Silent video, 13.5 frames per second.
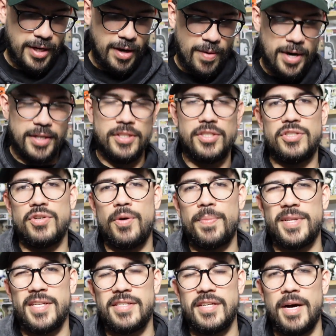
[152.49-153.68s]
I wanted to just open
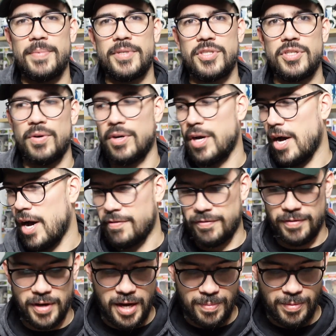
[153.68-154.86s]
this up and show it off
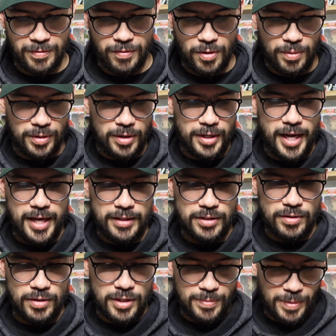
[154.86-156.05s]
before we look at the
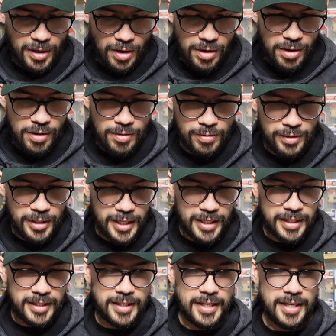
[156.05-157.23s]
sodas. But oh, look at
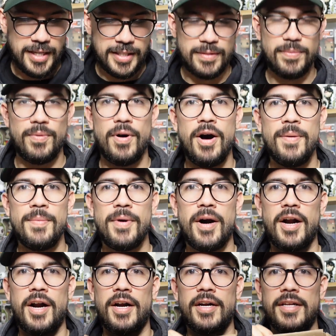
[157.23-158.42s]
this,
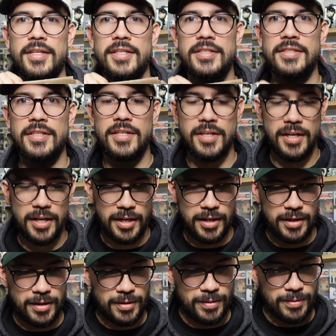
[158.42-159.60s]
Walmart. Let's
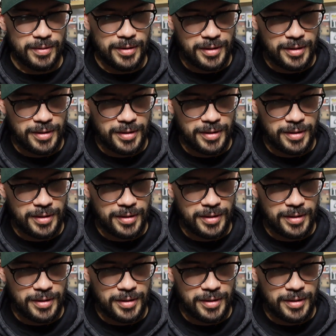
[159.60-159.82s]
go